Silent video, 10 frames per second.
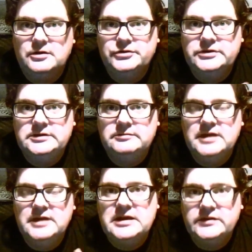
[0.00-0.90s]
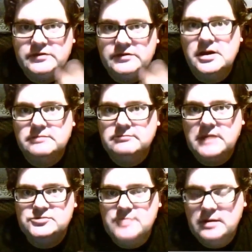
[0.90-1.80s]
on the left-hand side,
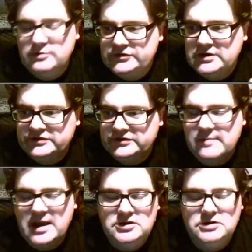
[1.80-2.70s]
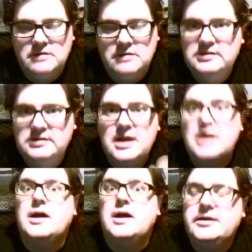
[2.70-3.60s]
Azure Mobile Service. You make a new one.
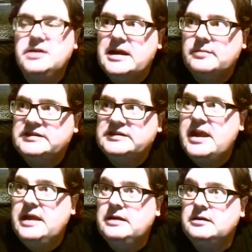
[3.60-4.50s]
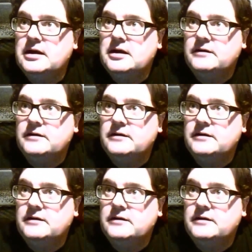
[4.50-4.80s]
You get up to 10